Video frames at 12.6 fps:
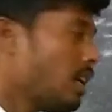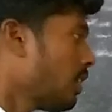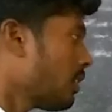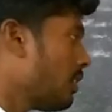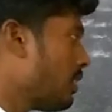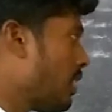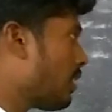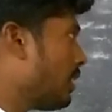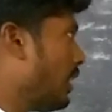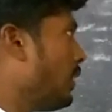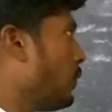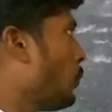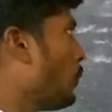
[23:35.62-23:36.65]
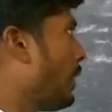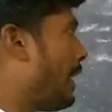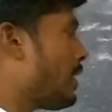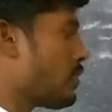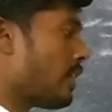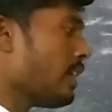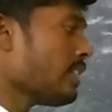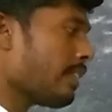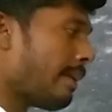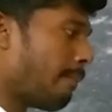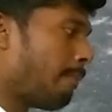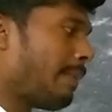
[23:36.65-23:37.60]
These are the two relations
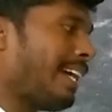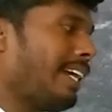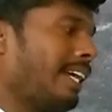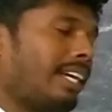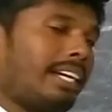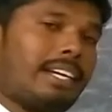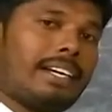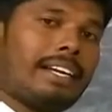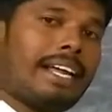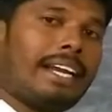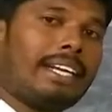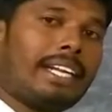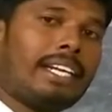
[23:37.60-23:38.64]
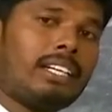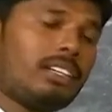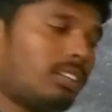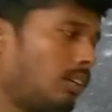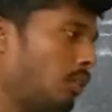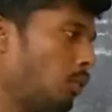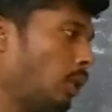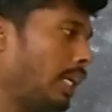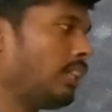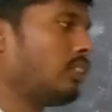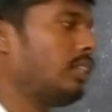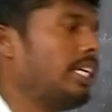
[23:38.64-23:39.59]
by
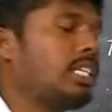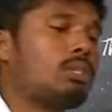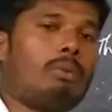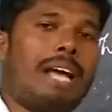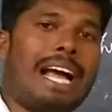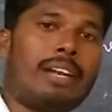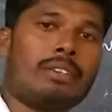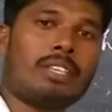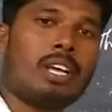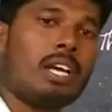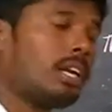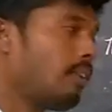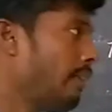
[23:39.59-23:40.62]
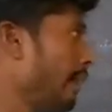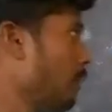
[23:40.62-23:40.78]
knowing these values. Very